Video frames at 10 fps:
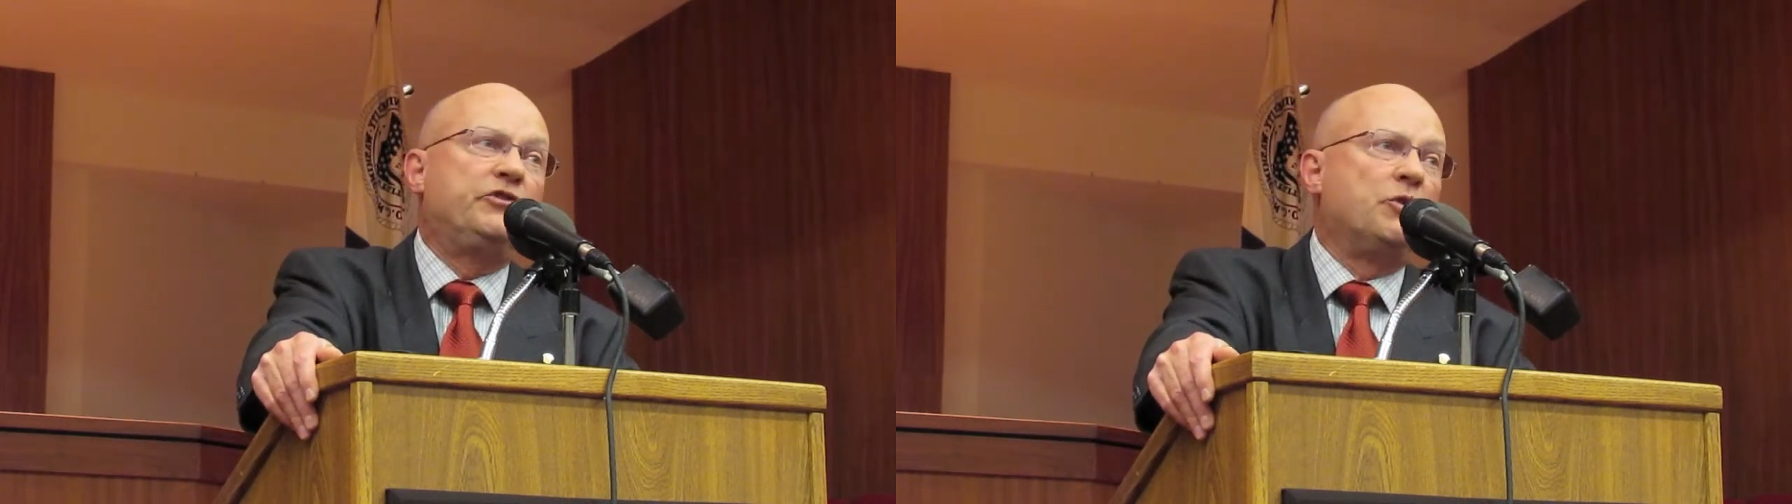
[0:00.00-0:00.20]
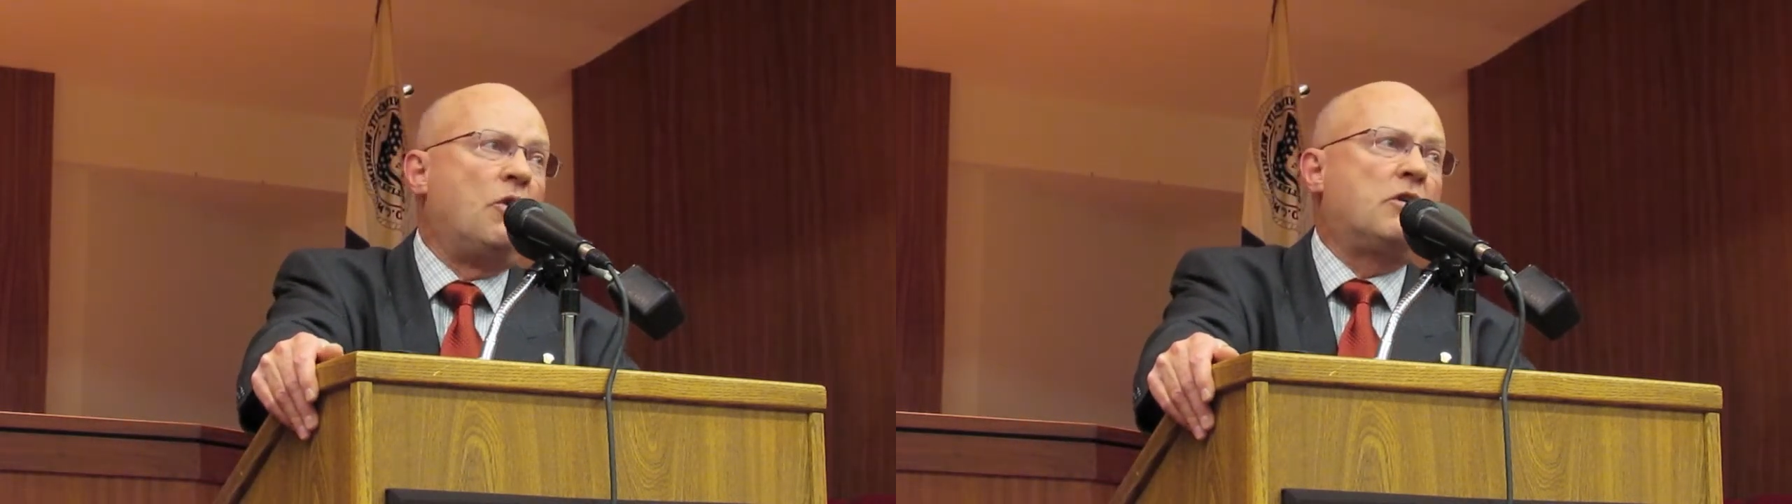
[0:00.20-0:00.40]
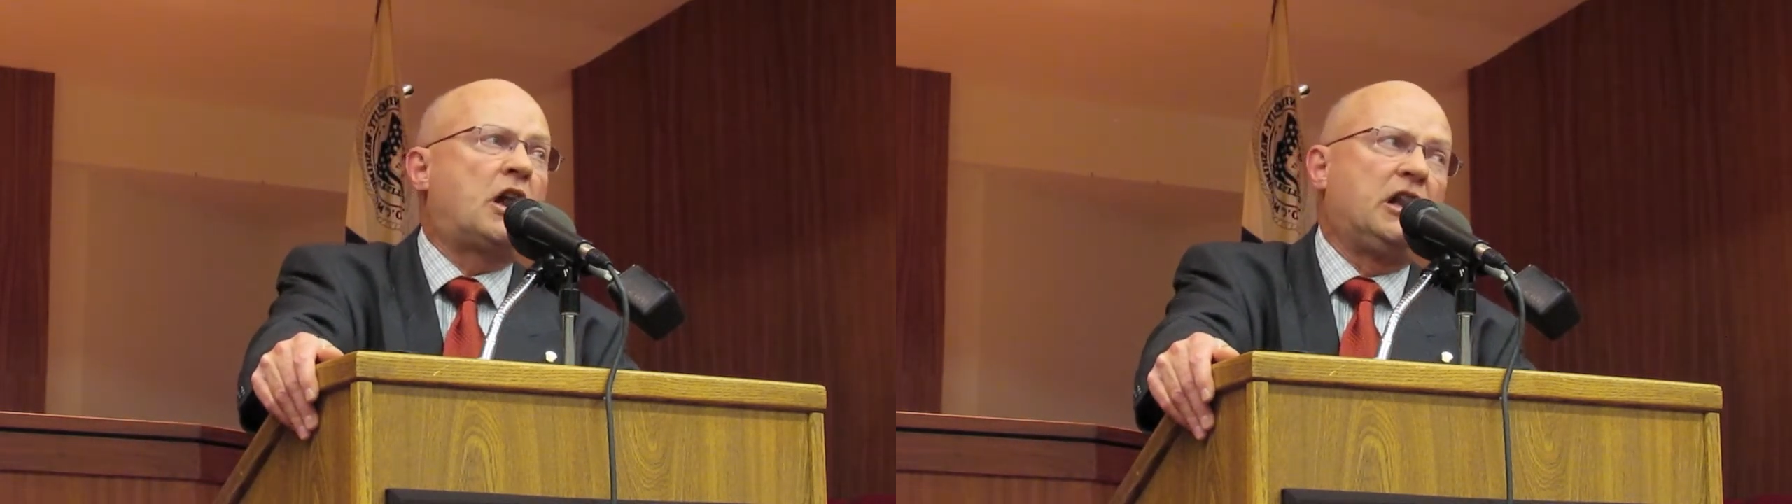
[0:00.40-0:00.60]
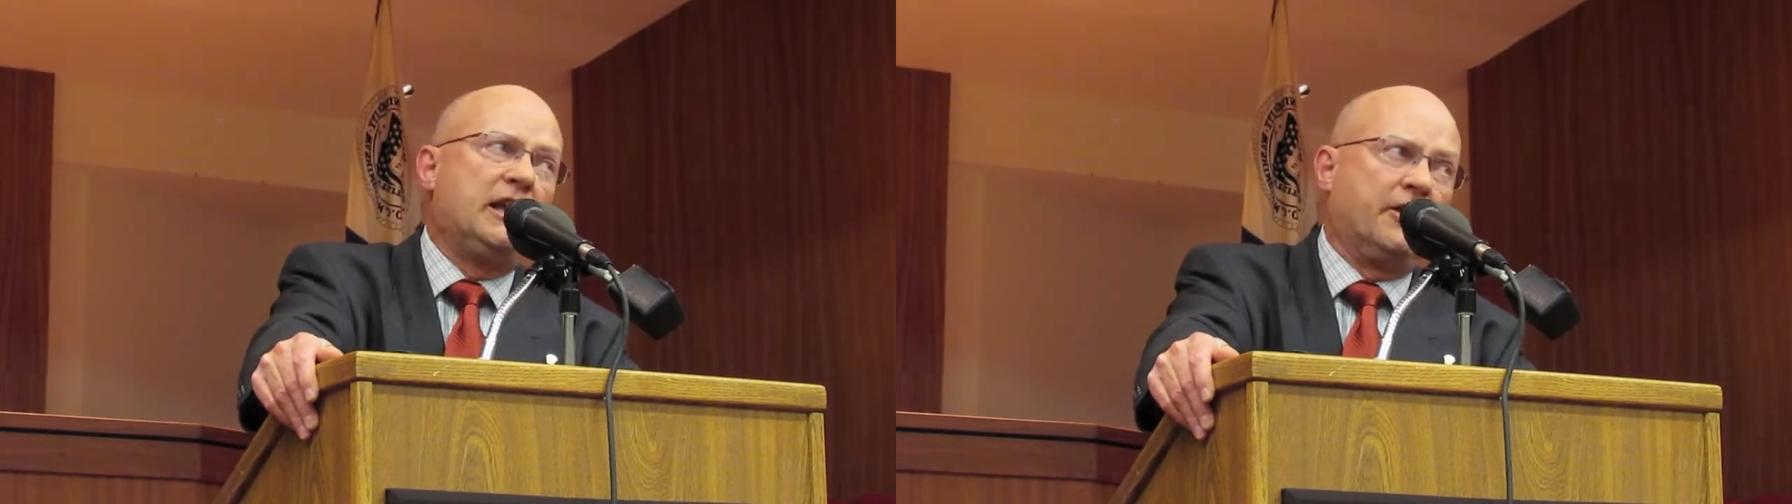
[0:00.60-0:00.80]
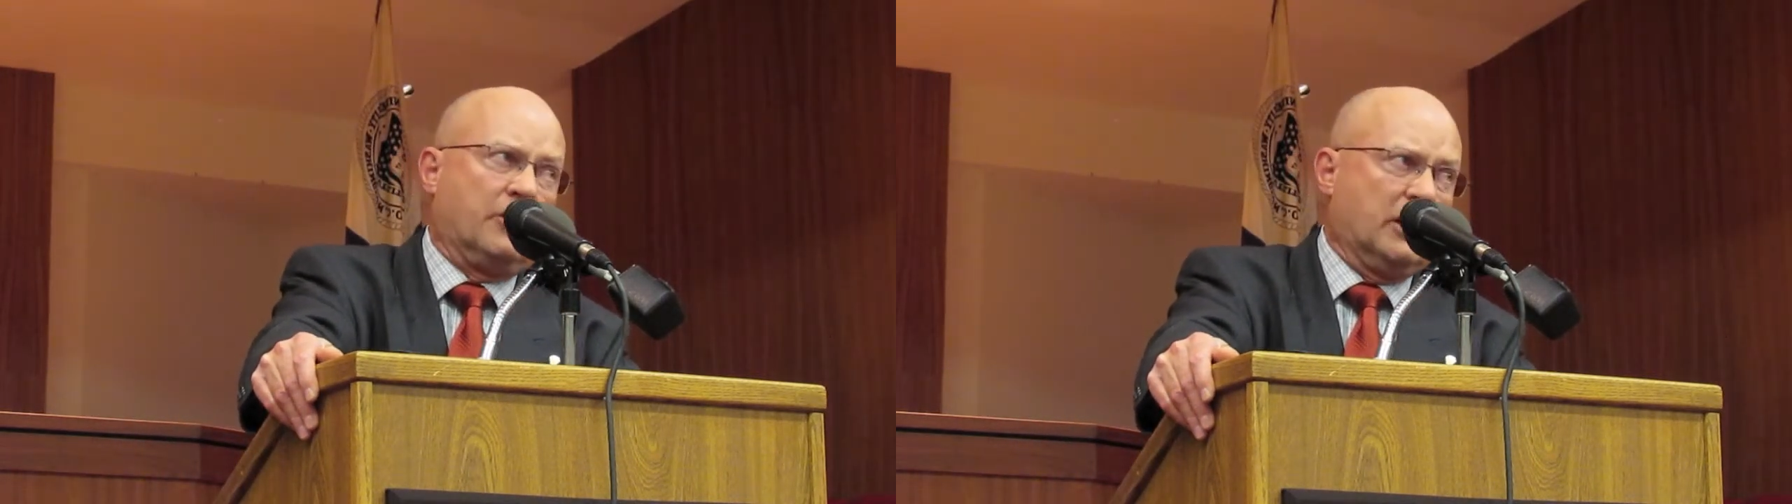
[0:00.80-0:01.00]
soil
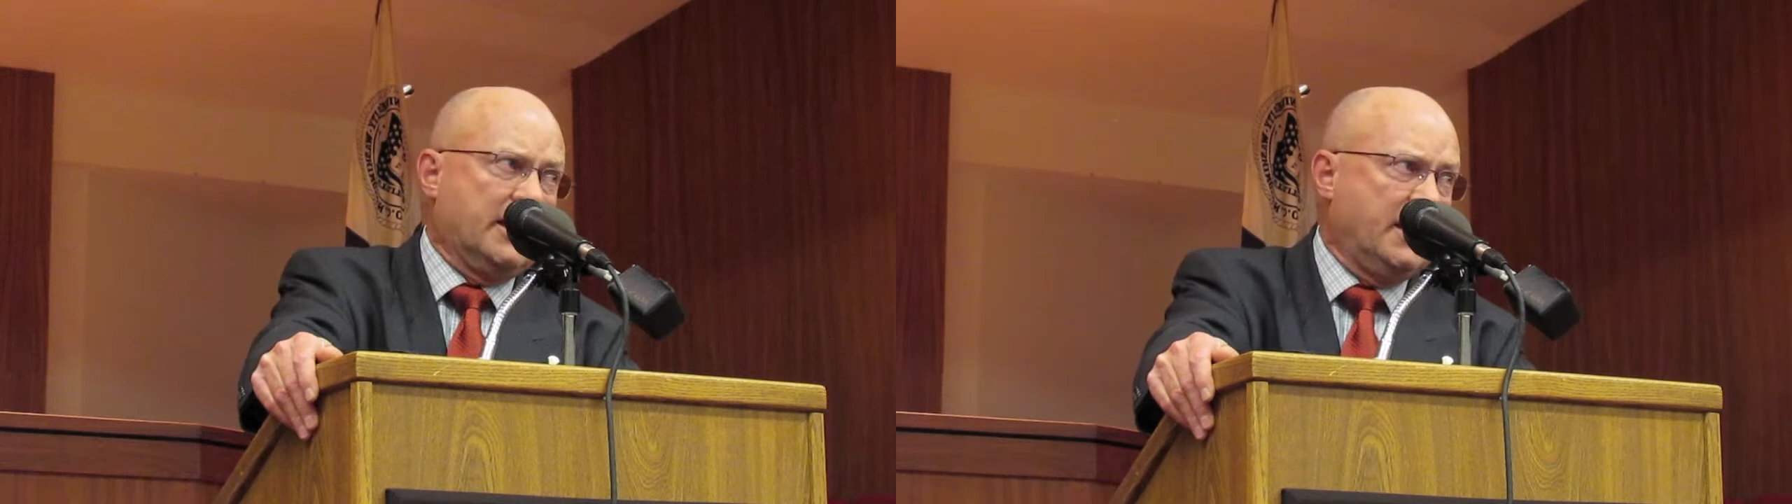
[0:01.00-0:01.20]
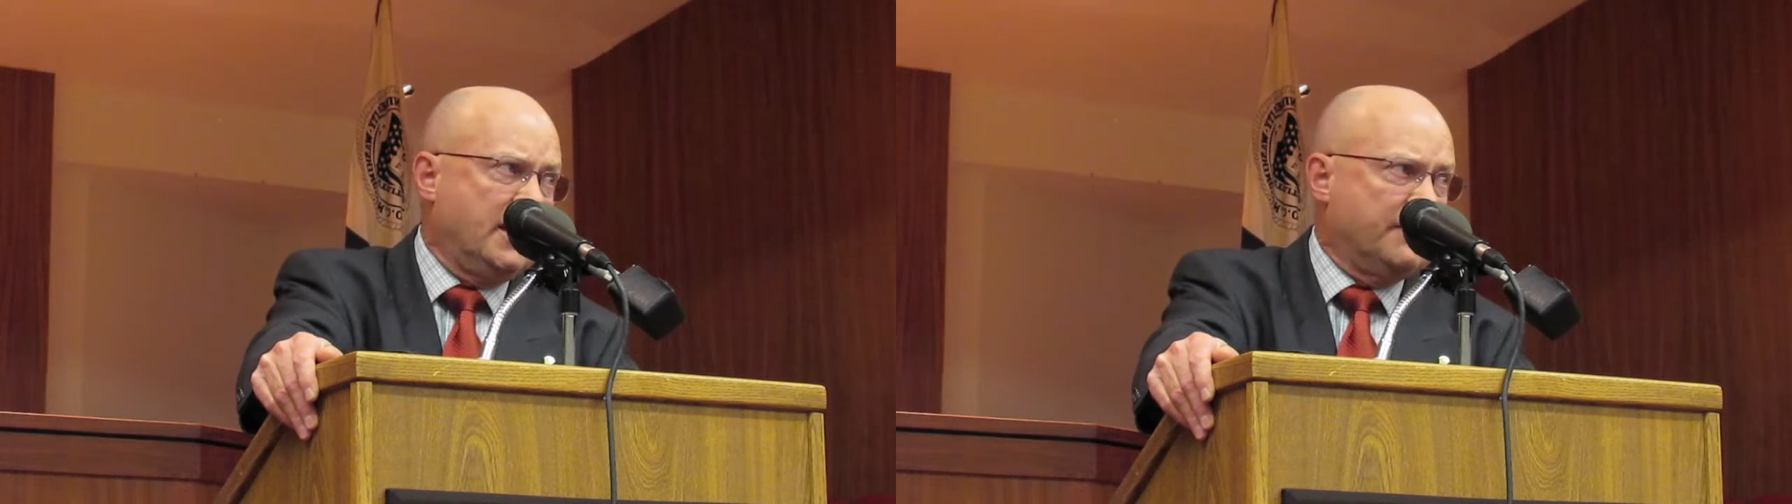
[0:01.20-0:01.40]
clearly